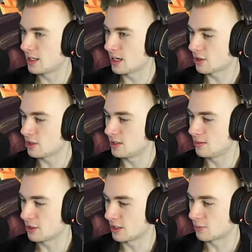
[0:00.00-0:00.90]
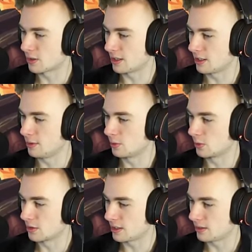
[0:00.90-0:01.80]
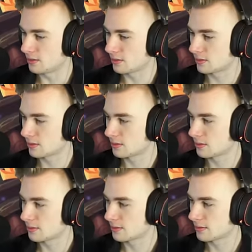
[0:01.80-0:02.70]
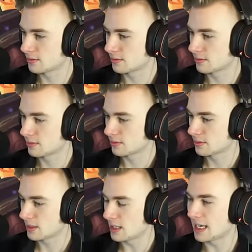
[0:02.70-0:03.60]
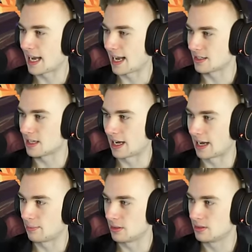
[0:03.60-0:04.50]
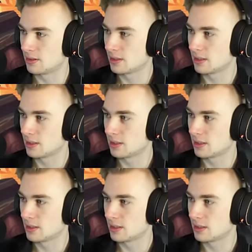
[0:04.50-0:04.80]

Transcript: That actually seems like it's probably going to be worth it. I think it has to happen.